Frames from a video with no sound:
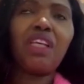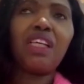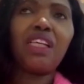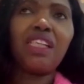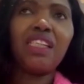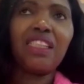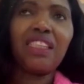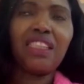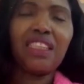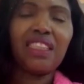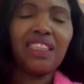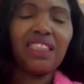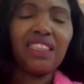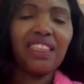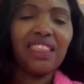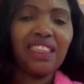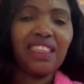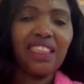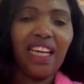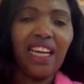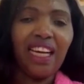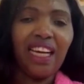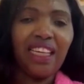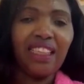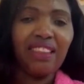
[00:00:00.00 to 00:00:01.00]
it is
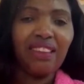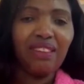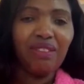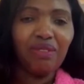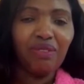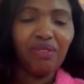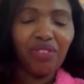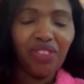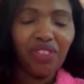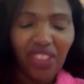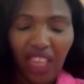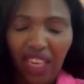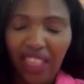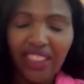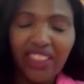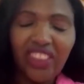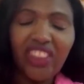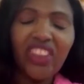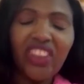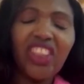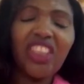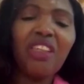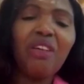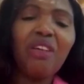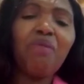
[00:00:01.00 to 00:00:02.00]

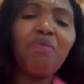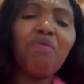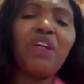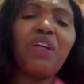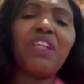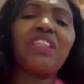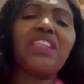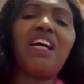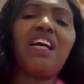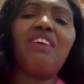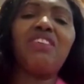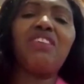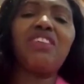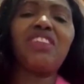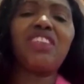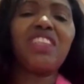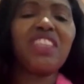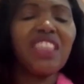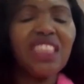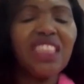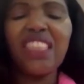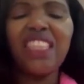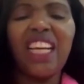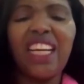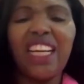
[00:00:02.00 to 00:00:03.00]
challenging, but at
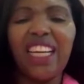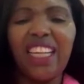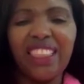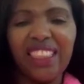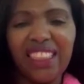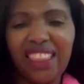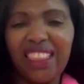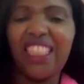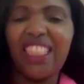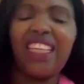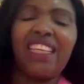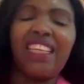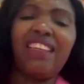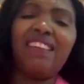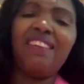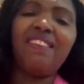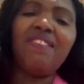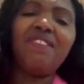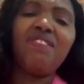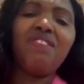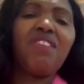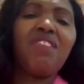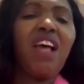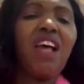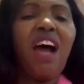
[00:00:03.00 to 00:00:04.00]
least I can say
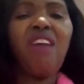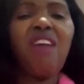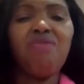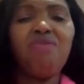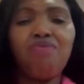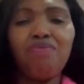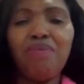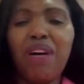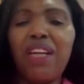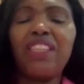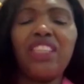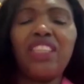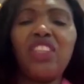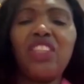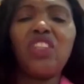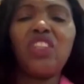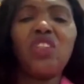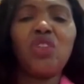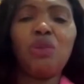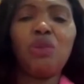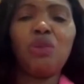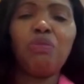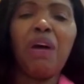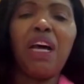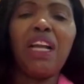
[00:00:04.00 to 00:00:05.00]
I've
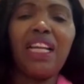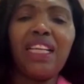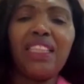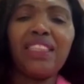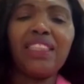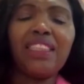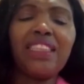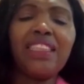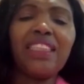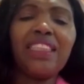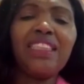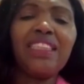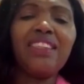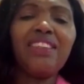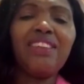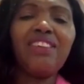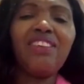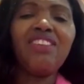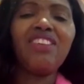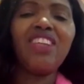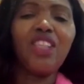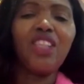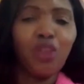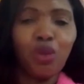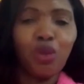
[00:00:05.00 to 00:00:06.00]
managed to balance
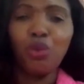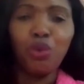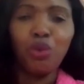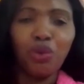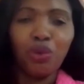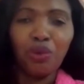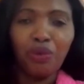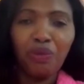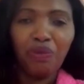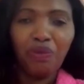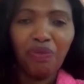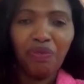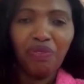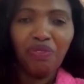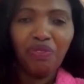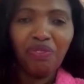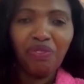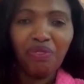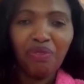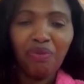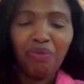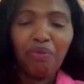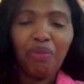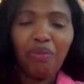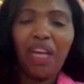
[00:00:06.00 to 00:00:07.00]
the two.
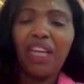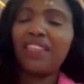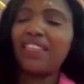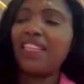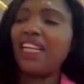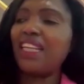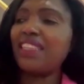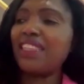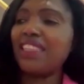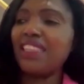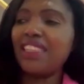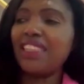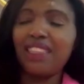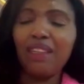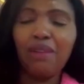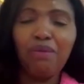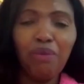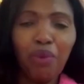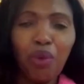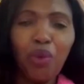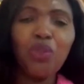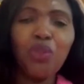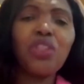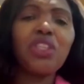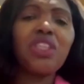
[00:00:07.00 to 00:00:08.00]
And that is the
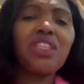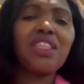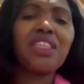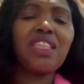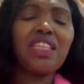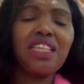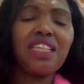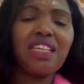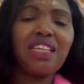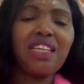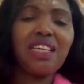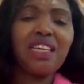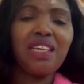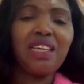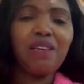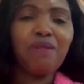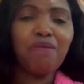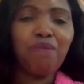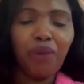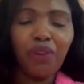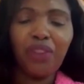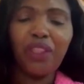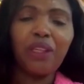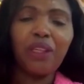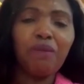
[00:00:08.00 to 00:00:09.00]
most
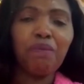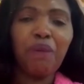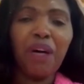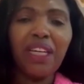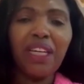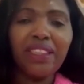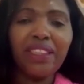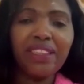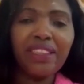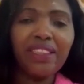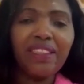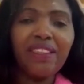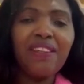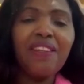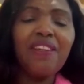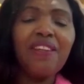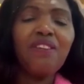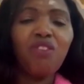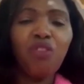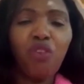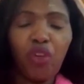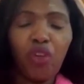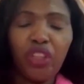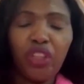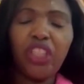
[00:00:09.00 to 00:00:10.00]
important part
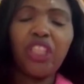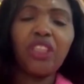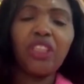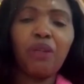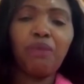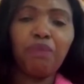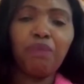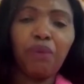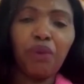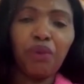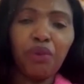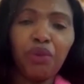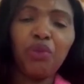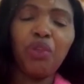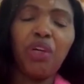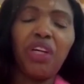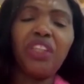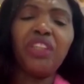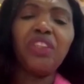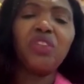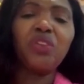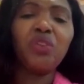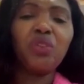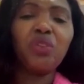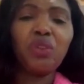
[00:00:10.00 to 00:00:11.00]
for any entrepreneur,
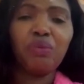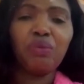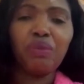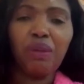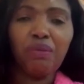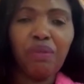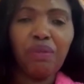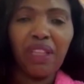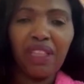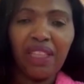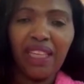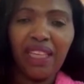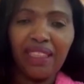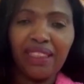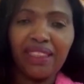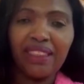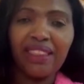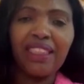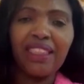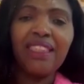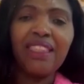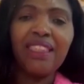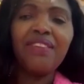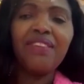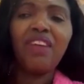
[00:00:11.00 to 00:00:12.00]
to remember that
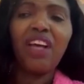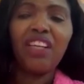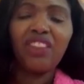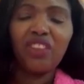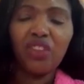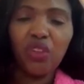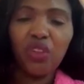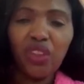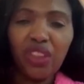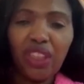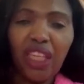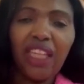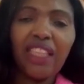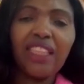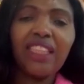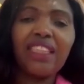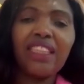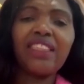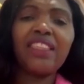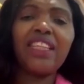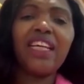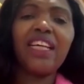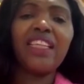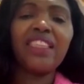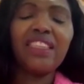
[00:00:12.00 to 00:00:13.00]
as you start the
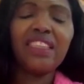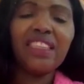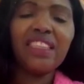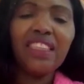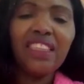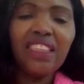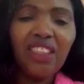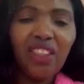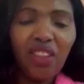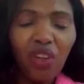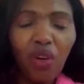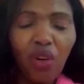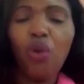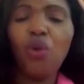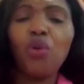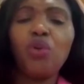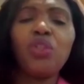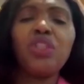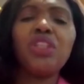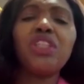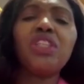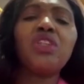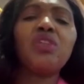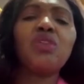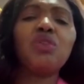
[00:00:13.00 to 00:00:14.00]
journey,
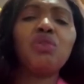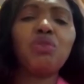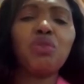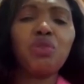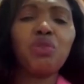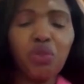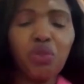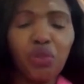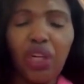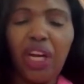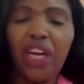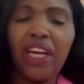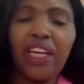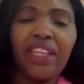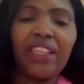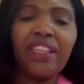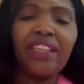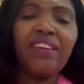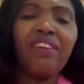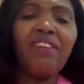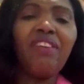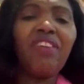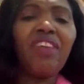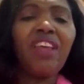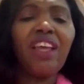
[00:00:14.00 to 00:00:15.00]
always to try
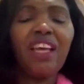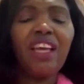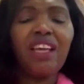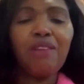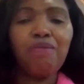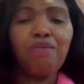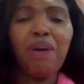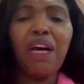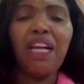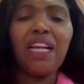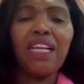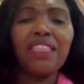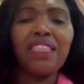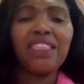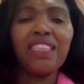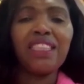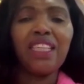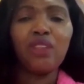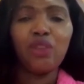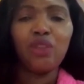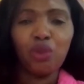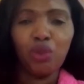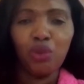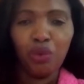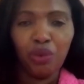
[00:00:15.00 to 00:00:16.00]
and balance the
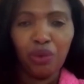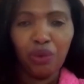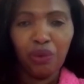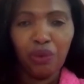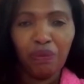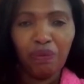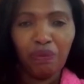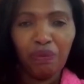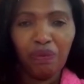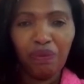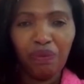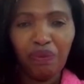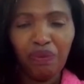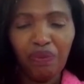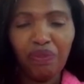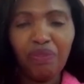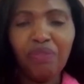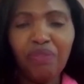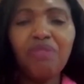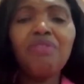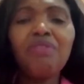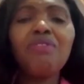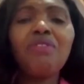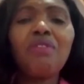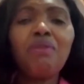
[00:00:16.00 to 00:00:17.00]
two.
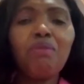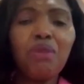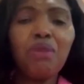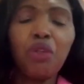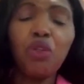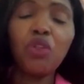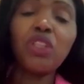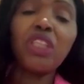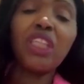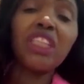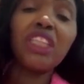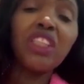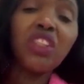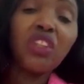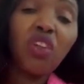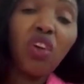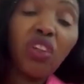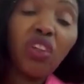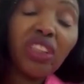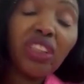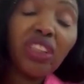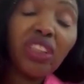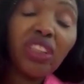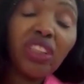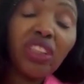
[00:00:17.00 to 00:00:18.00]
Because the
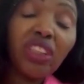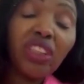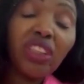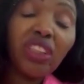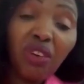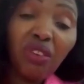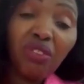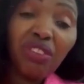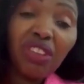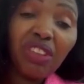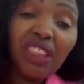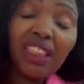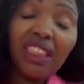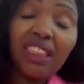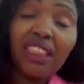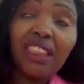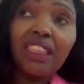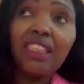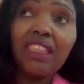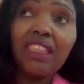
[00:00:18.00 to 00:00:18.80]
result at the end of it,